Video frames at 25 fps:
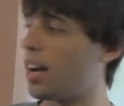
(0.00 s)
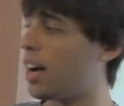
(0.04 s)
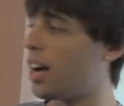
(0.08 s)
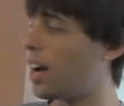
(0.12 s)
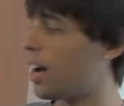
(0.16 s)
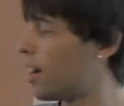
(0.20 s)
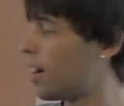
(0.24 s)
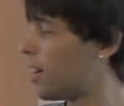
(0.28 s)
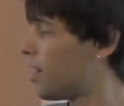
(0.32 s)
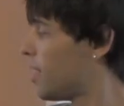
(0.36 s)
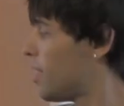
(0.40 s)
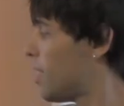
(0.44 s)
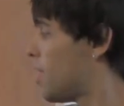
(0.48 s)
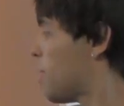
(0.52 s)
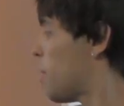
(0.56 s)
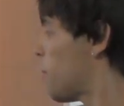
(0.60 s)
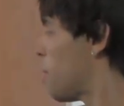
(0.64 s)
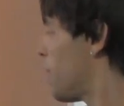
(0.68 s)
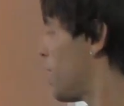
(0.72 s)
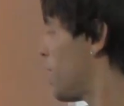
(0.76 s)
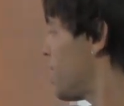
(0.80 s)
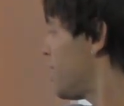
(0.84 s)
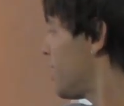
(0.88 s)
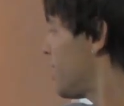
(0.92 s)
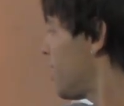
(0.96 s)
Uh,
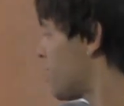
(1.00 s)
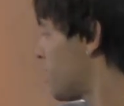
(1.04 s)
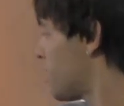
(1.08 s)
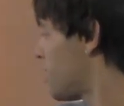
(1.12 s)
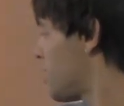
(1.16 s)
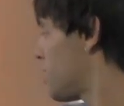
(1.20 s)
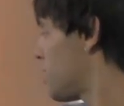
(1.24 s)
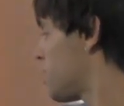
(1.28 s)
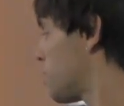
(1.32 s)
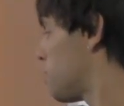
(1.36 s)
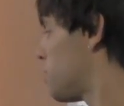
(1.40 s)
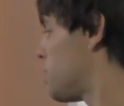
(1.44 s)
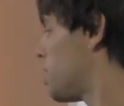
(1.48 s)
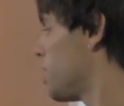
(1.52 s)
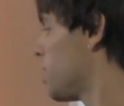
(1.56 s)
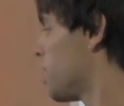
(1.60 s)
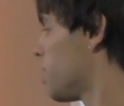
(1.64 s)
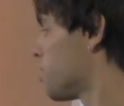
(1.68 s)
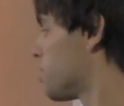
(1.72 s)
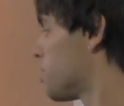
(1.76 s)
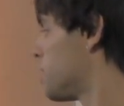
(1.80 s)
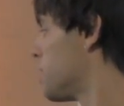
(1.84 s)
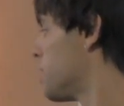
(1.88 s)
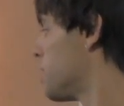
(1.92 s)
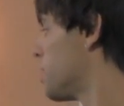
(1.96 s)
but it does need some
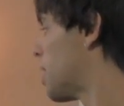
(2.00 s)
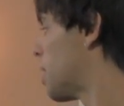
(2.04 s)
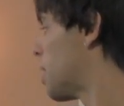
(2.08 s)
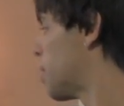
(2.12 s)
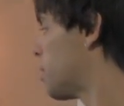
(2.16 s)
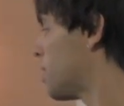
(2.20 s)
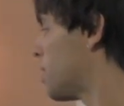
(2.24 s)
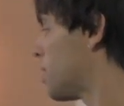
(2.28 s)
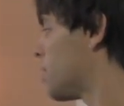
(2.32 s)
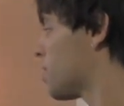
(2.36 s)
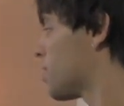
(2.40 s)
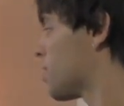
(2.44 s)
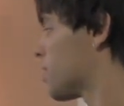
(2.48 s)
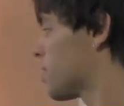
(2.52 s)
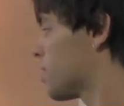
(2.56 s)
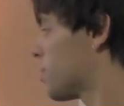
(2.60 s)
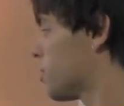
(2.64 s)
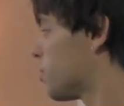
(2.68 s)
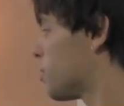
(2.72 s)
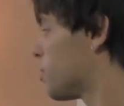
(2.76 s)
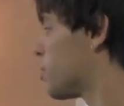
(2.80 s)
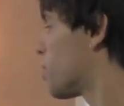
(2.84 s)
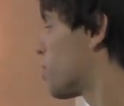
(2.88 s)
TLC. I mean, there's like some